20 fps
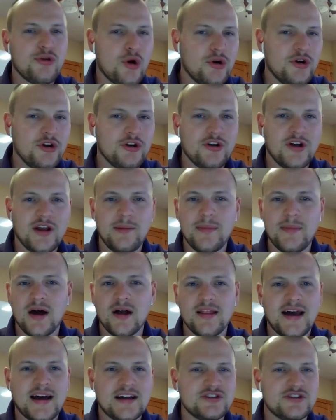throw in your
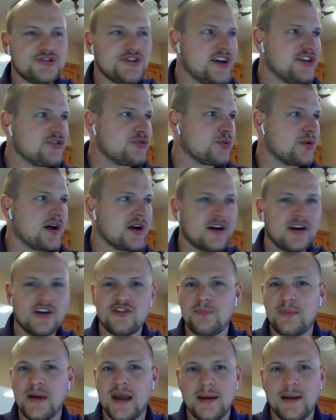email address. We're not going
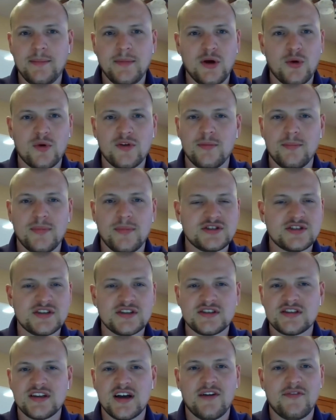to spam you with a bunch of
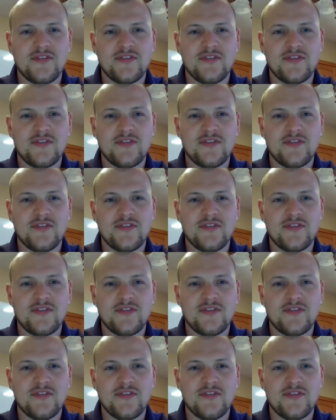stuff.